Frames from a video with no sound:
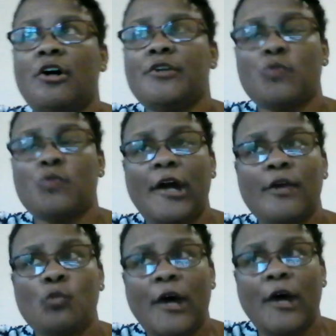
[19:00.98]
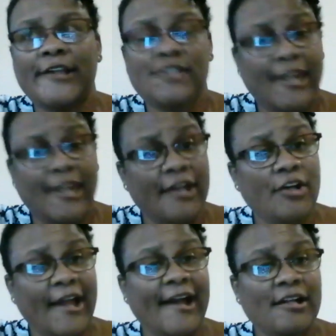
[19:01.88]
the Ryan White Care
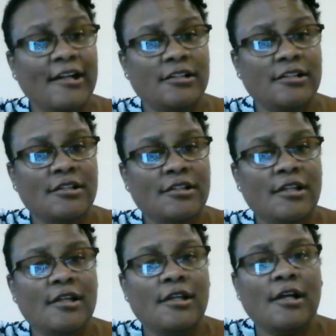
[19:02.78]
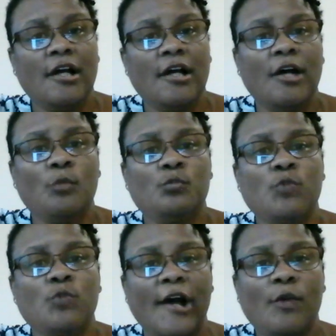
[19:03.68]
Act.
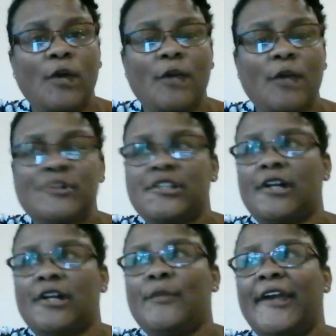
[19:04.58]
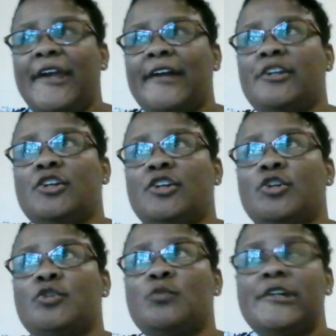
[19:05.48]
Ryan White was a young man
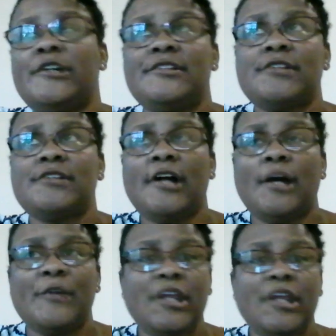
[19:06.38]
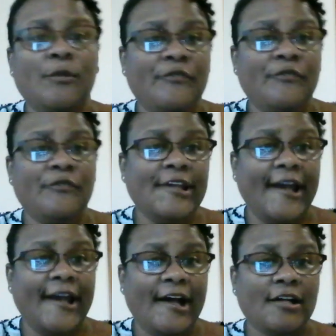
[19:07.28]
who was a
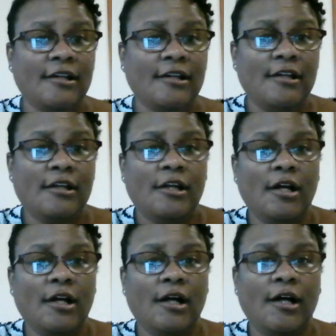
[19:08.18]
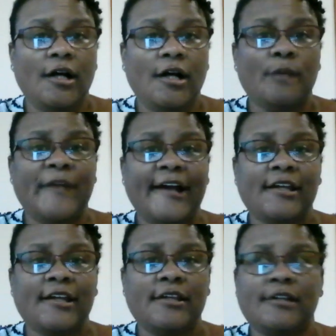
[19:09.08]
hemophiliac
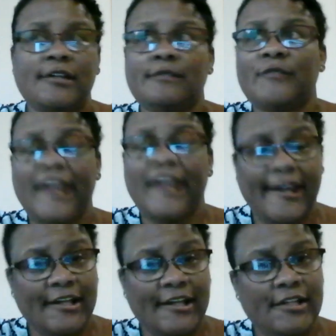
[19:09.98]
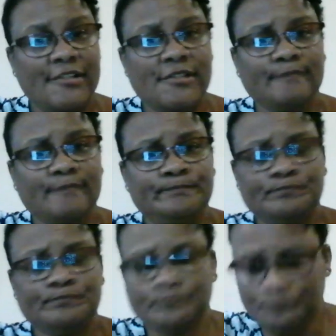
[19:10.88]
back in the 80s
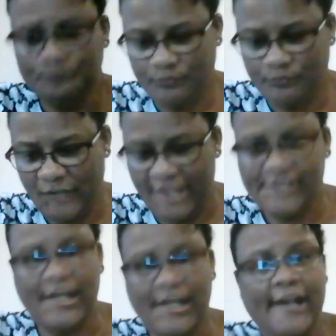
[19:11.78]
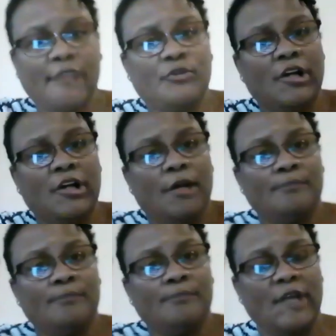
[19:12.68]
and died from
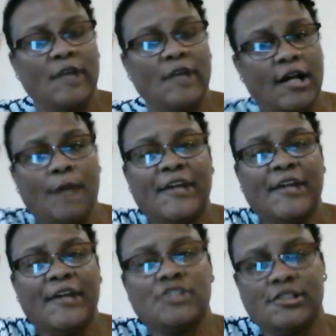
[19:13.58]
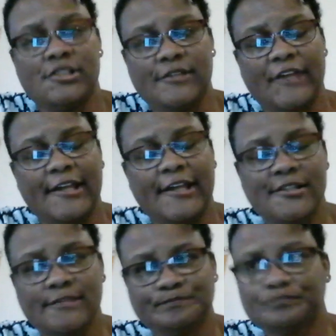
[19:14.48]
complications of
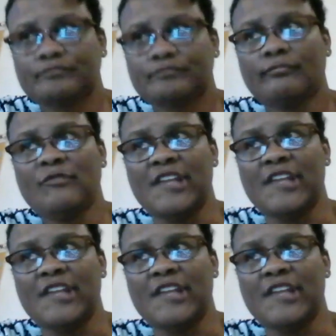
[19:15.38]
AIDS. Mm-hmm.